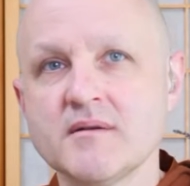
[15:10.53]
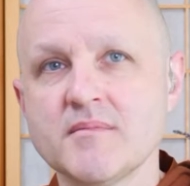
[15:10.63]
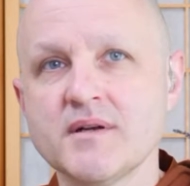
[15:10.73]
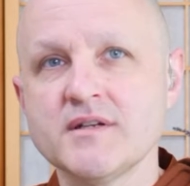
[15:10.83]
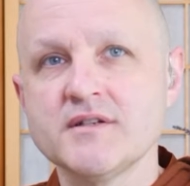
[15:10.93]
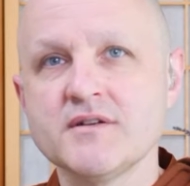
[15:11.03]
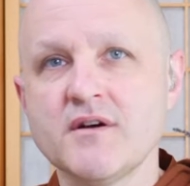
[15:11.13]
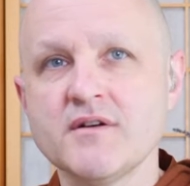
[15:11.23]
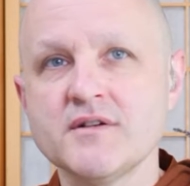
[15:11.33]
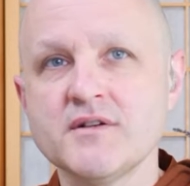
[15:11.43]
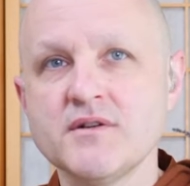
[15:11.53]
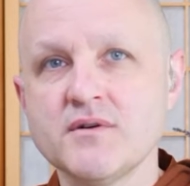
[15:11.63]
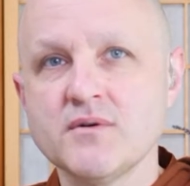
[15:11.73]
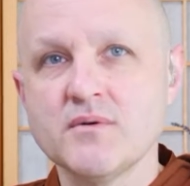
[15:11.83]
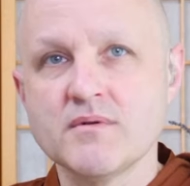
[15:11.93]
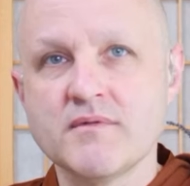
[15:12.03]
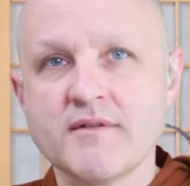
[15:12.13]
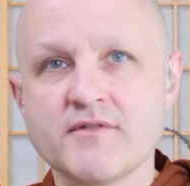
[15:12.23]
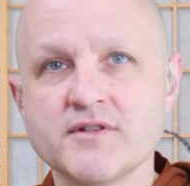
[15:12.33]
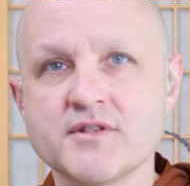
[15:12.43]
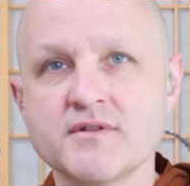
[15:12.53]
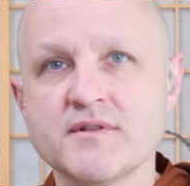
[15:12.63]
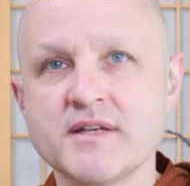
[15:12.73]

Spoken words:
But it is hard to know, Reverend Sir,